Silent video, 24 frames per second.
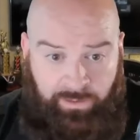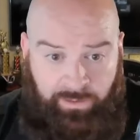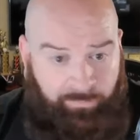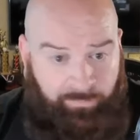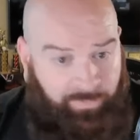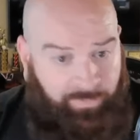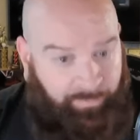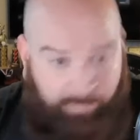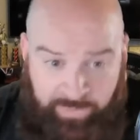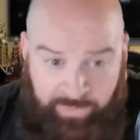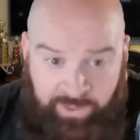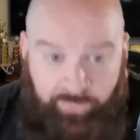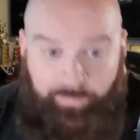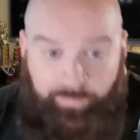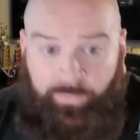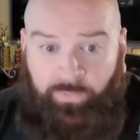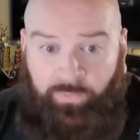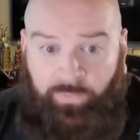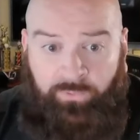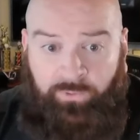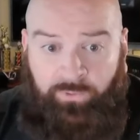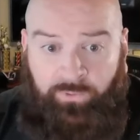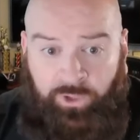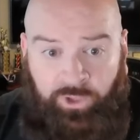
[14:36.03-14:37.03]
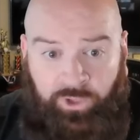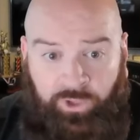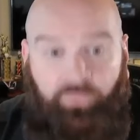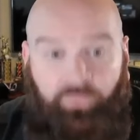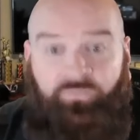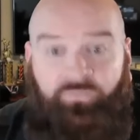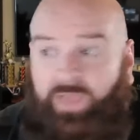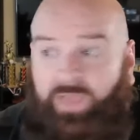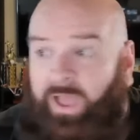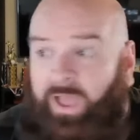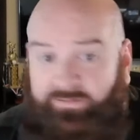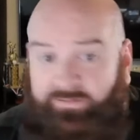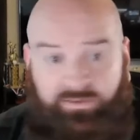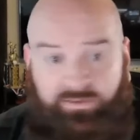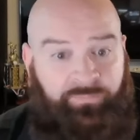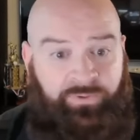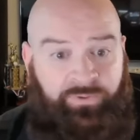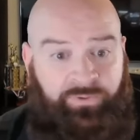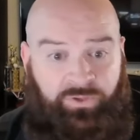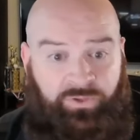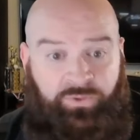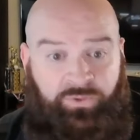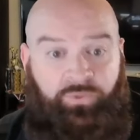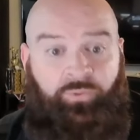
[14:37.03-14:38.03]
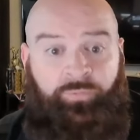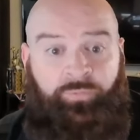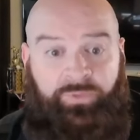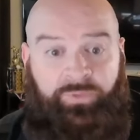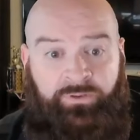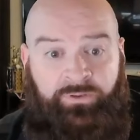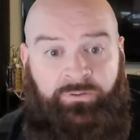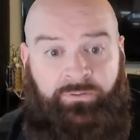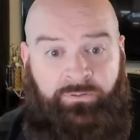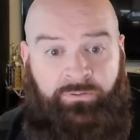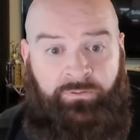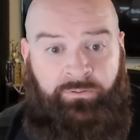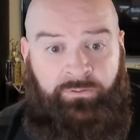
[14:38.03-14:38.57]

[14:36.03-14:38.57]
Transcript: But people, you've got to be human.